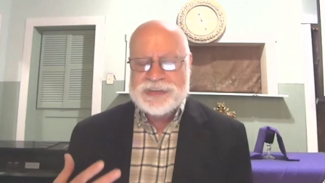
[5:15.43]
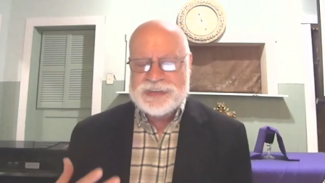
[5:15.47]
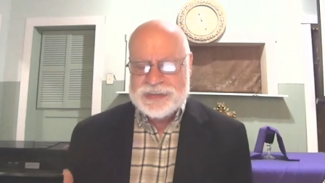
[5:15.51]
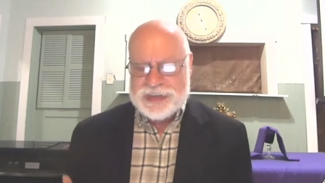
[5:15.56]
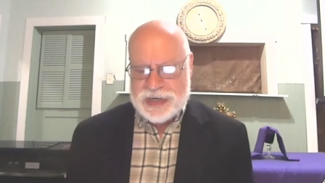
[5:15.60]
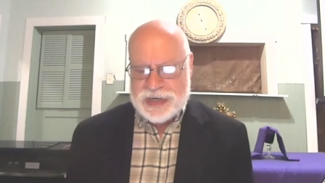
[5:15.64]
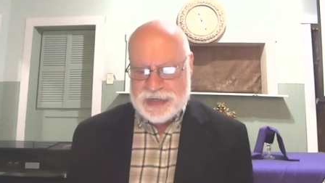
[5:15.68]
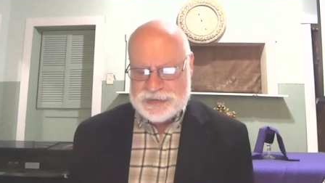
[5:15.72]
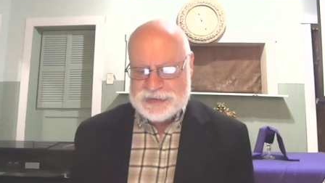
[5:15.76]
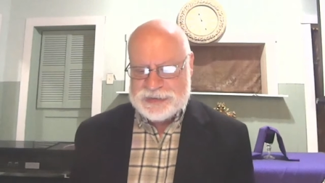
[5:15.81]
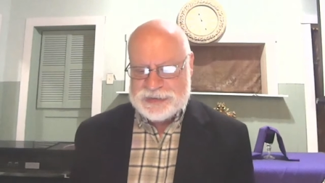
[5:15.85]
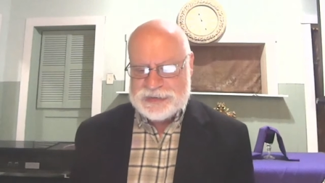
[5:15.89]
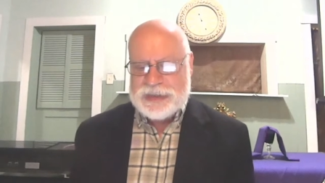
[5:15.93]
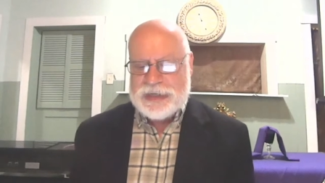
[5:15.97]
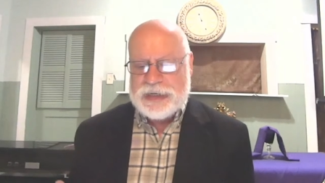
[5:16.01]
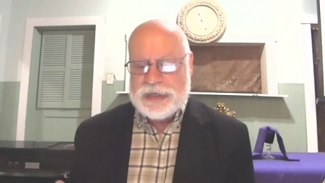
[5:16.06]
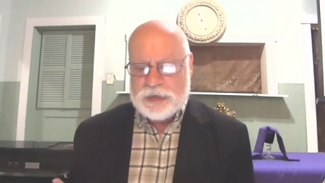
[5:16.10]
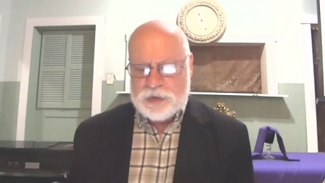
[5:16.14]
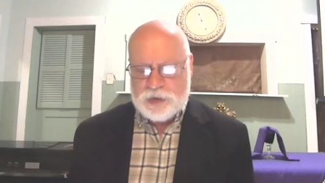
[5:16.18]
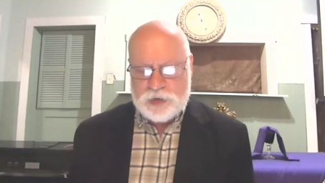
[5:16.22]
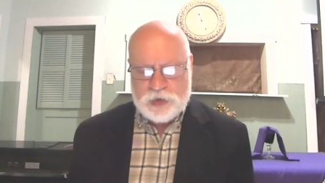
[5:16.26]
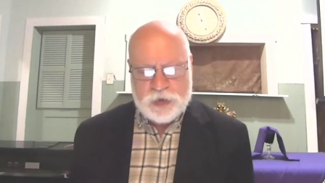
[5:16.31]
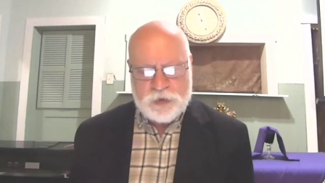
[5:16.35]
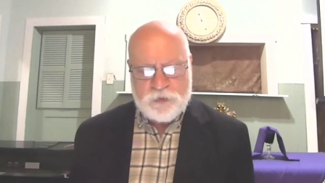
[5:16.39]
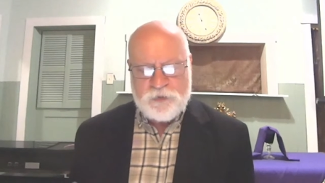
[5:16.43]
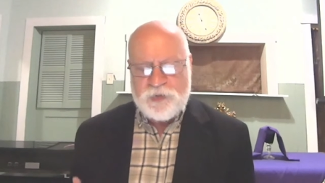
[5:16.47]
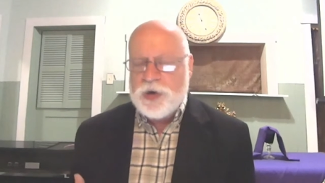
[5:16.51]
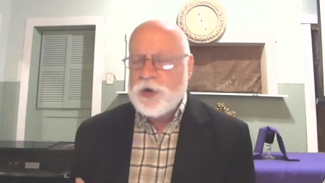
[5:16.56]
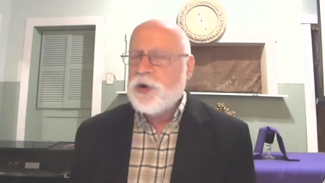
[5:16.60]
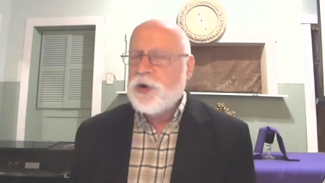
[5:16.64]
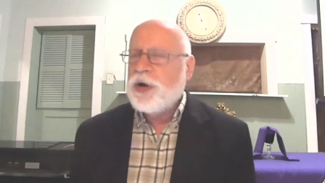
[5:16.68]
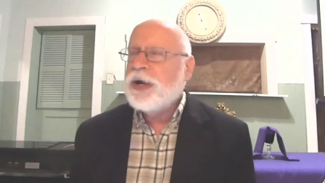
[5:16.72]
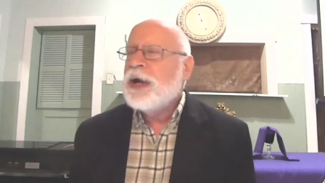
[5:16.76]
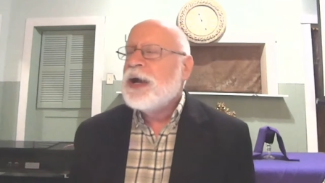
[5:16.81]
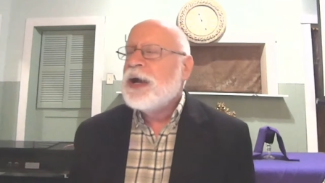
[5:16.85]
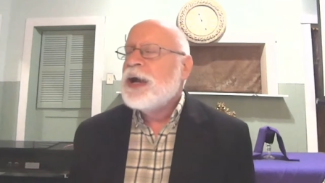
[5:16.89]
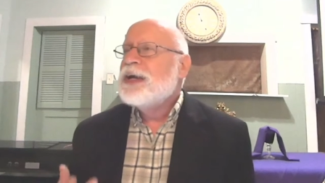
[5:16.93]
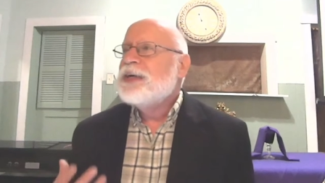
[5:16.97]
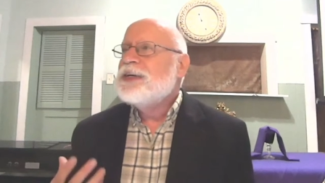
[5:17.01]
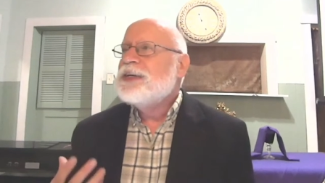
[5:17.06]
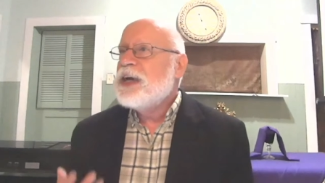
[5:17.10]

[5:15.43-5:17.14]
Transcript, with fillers: sets into the very